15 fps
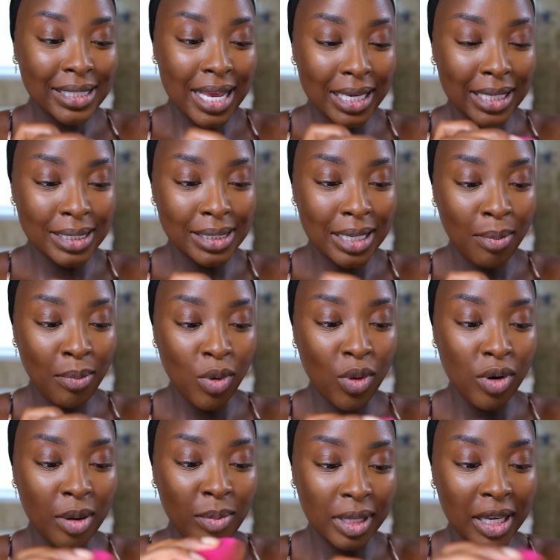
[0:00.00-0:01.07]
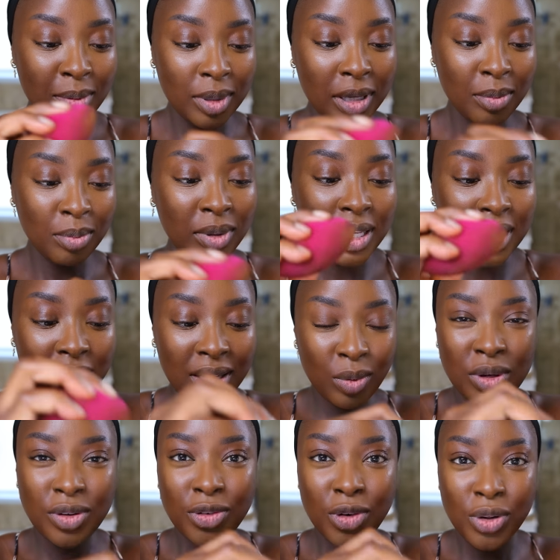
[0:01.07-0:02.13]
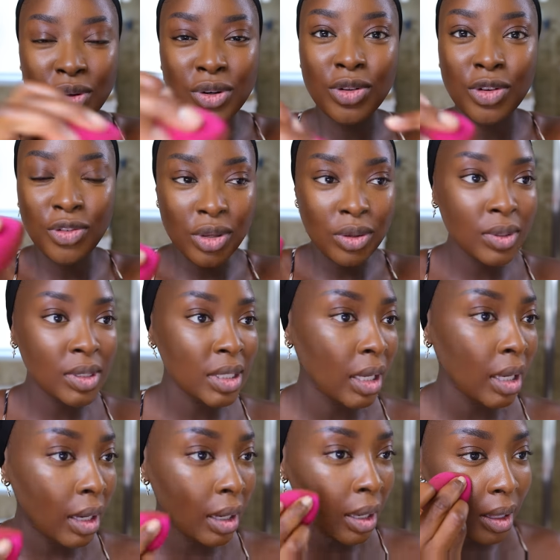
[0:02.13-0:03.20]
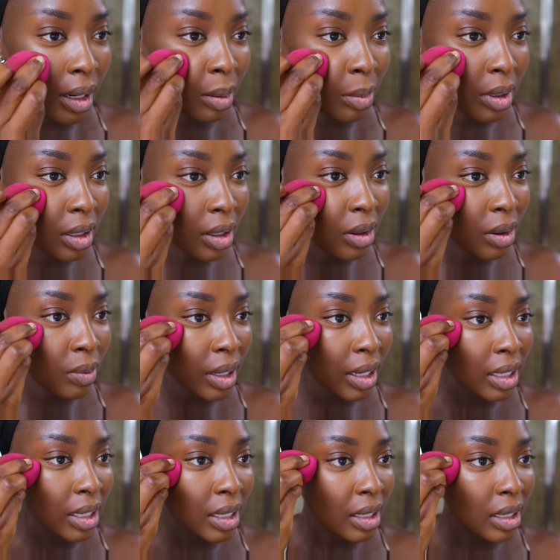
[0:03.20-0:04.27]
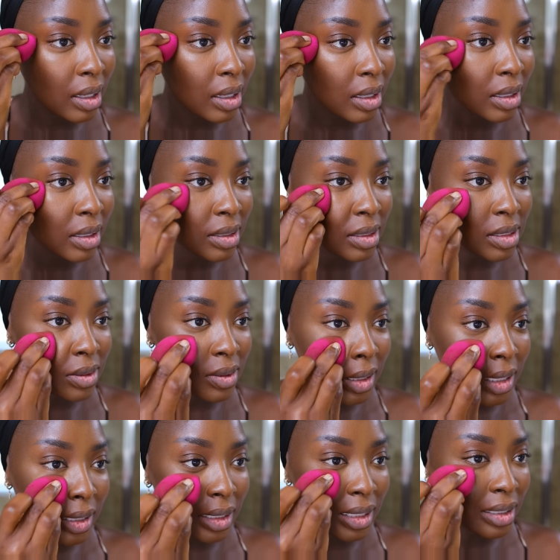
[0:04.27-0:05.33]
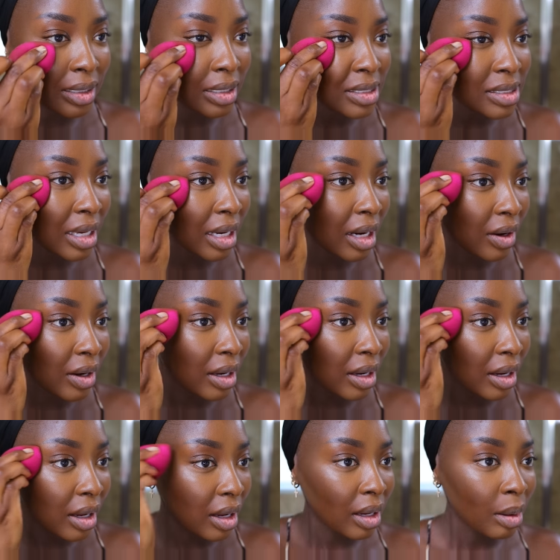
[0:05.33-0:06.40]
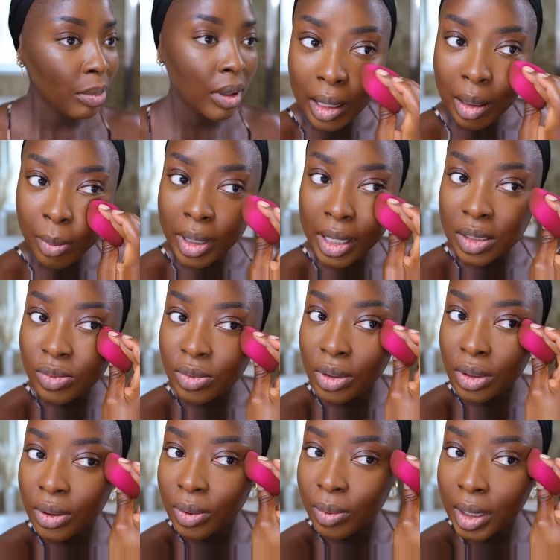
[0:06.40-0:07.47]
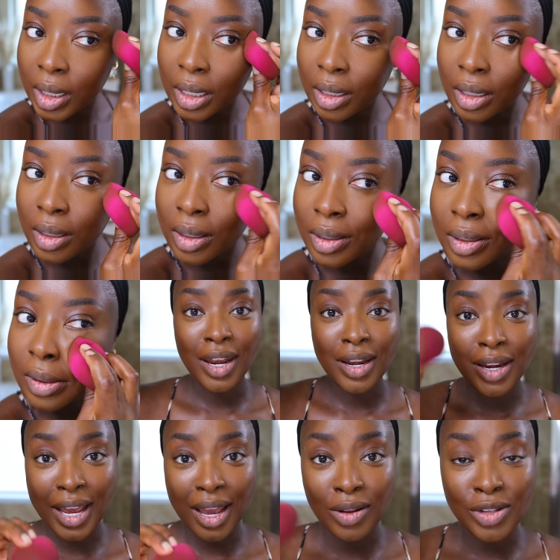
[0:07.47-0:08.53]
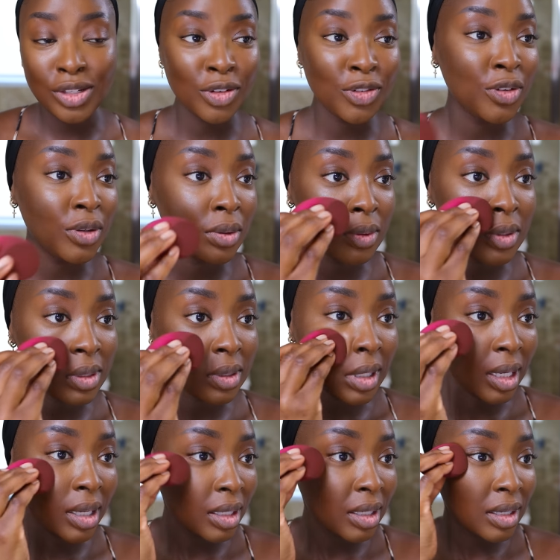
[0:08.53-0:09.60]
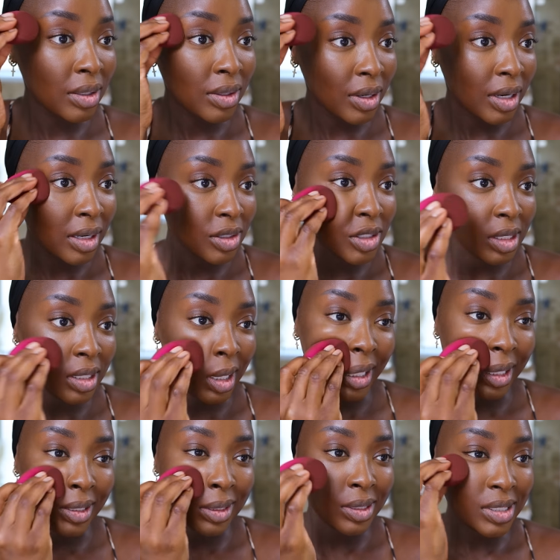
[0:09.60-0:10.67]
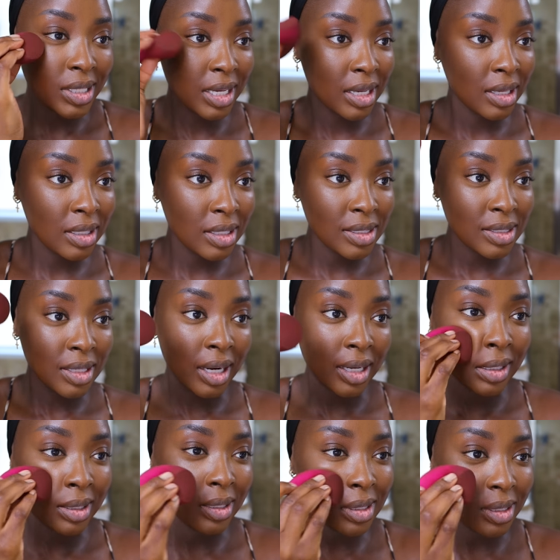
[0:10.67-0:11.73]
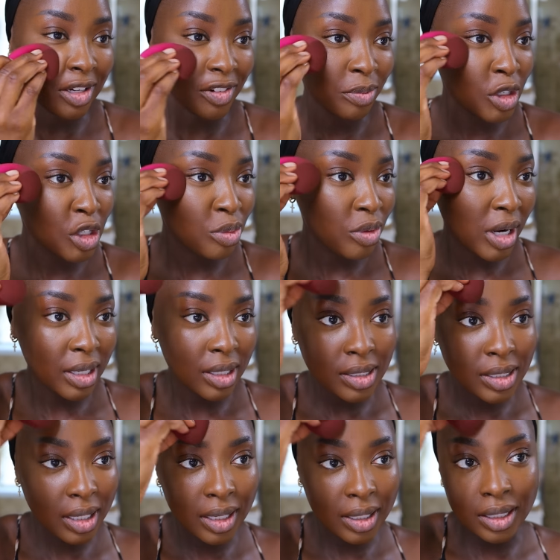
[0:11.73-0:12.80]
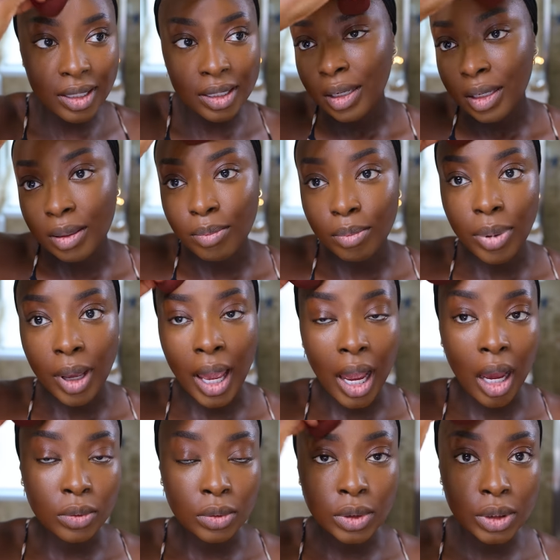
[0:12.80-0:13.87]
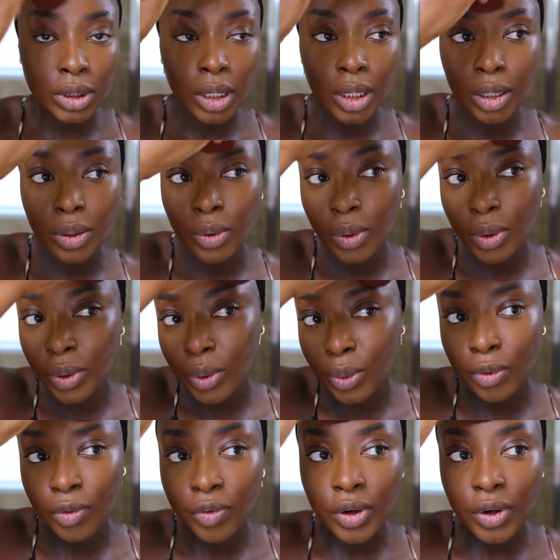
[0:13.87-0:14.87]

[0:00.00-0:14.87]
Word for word: Taking some more, blend, blend, blend. We're further diffusing, and I'm gonna go right here to clean this area up. And I might as well go right here. And now to diffuse any other harsh lines, taking this side that doesn't have much product on it, and I'm pouncing all